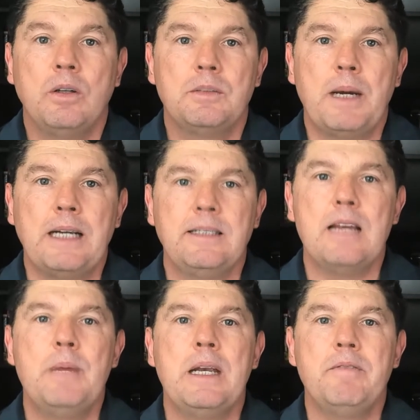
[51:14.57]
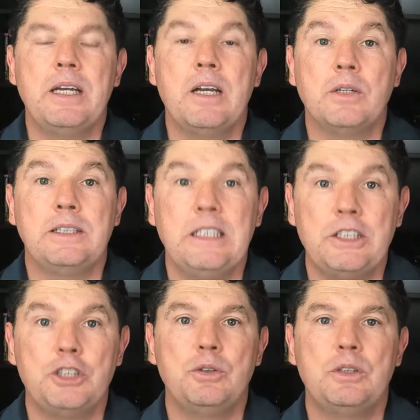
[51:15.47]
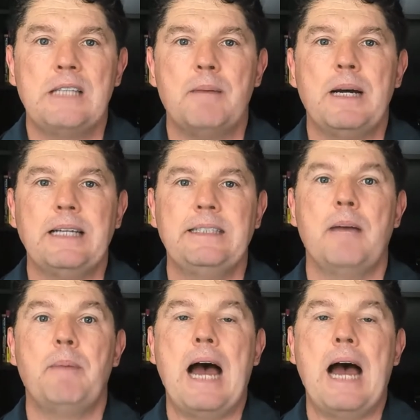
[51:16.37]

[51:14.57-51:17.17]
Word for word: it's about a 10 minute video that teaches you step by step